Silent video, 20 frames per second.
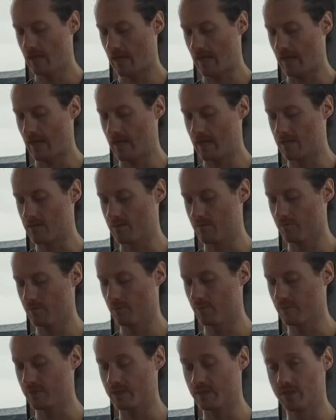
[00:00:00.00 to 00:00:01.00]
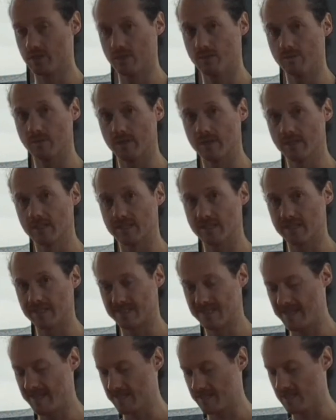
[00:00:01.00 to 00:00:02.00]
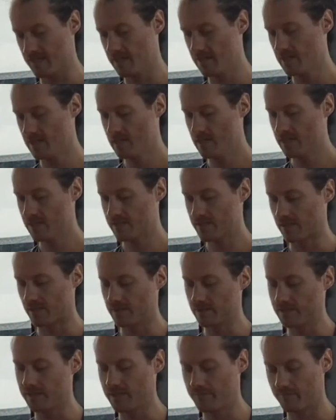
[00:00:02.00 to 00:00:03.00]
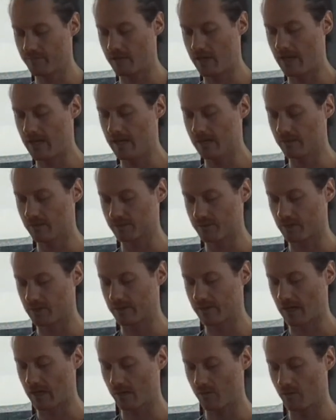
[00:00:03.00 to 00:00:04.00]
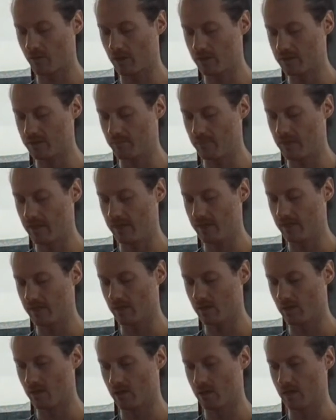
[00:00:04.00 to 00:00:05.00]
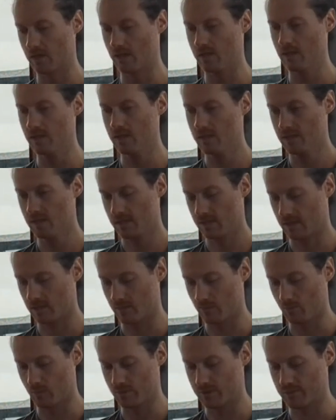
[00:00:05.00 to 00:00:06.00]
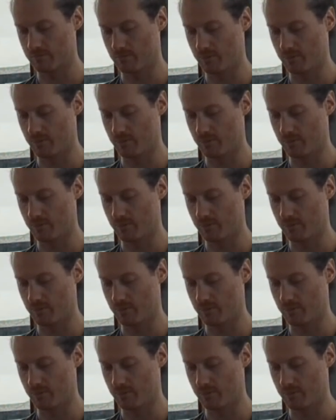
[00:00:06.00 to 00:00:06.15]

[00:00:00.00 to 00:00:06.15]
And what we can do with this is hit slightly different angles on that quad depending on kind of what's